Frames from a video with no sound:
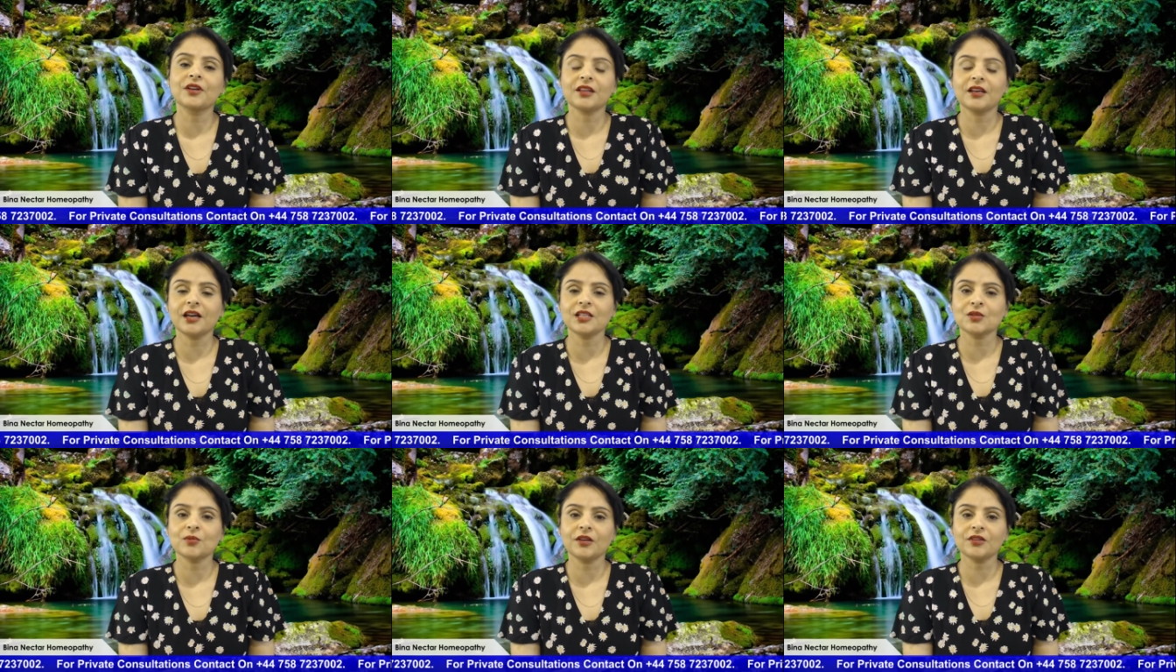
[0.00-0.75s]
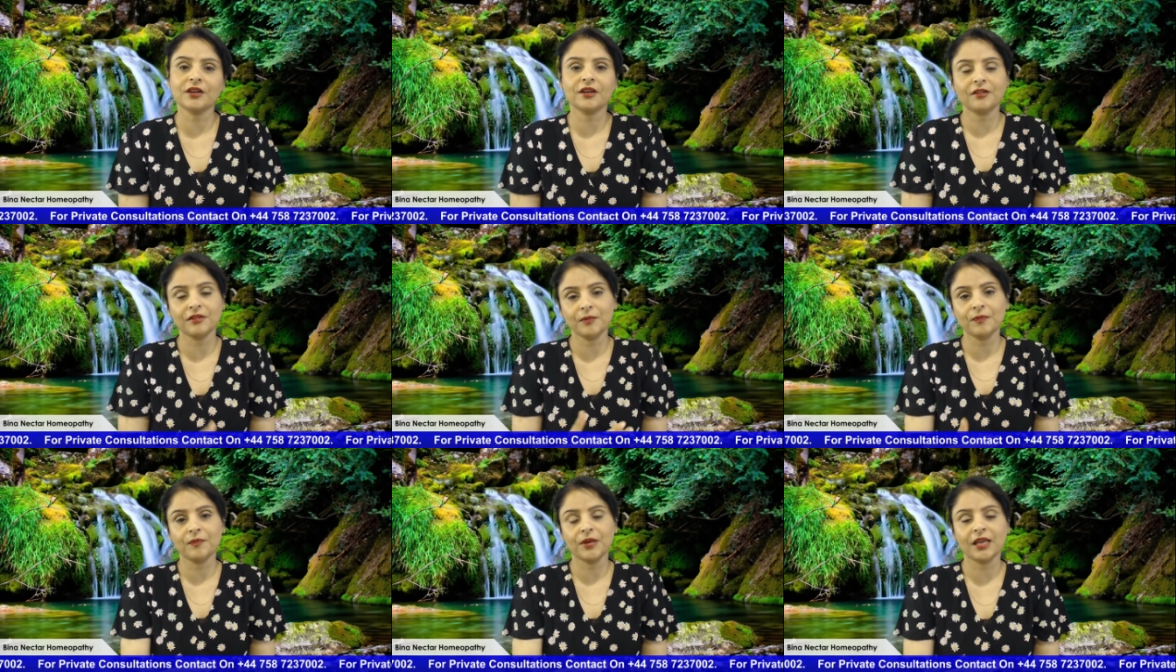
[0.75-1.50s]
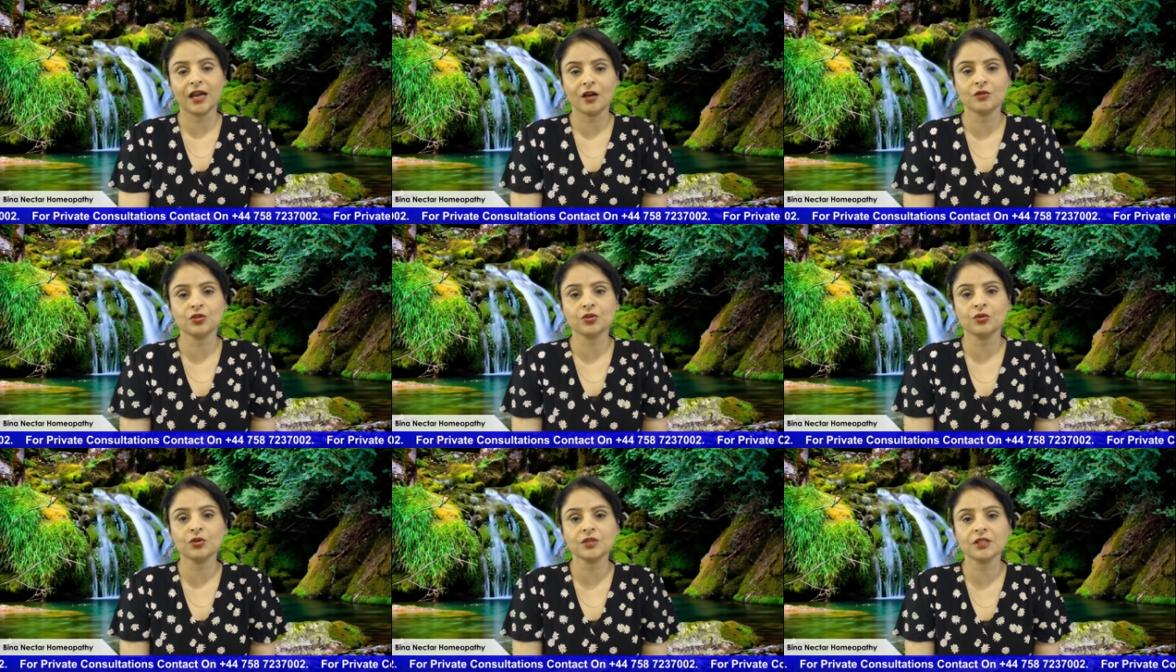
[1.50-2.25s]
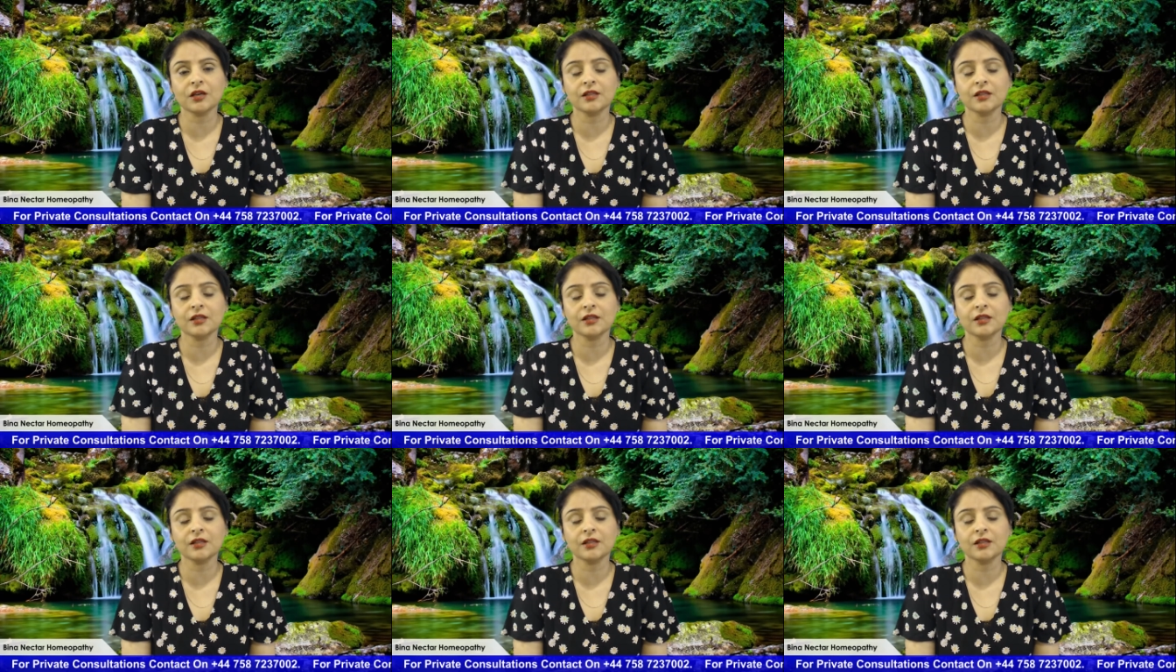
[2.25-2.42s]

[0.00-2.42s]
the nice weather and be outdoors.